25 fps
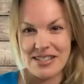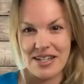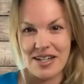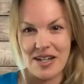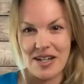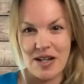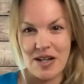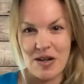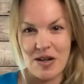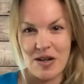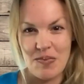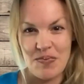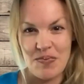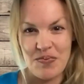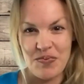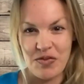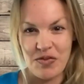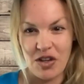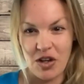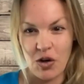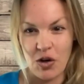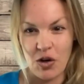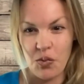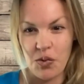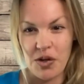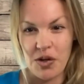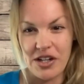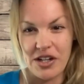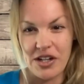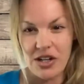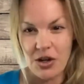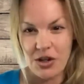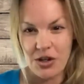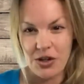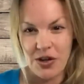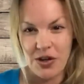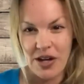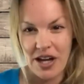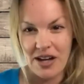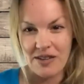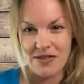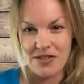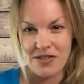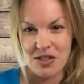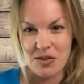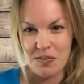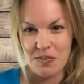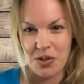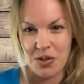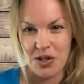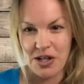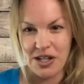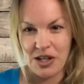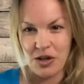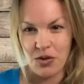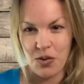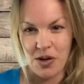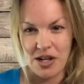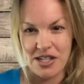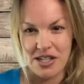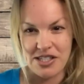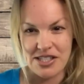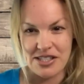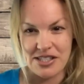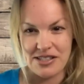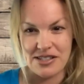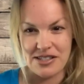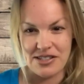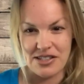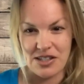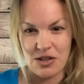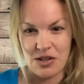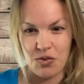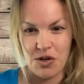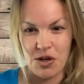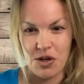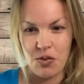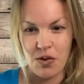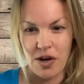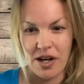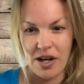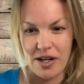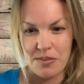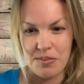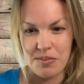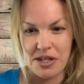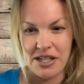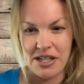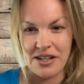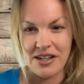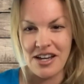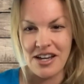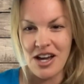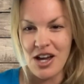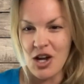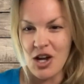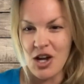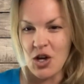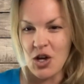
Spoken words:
we know you have some burning questions and we want to be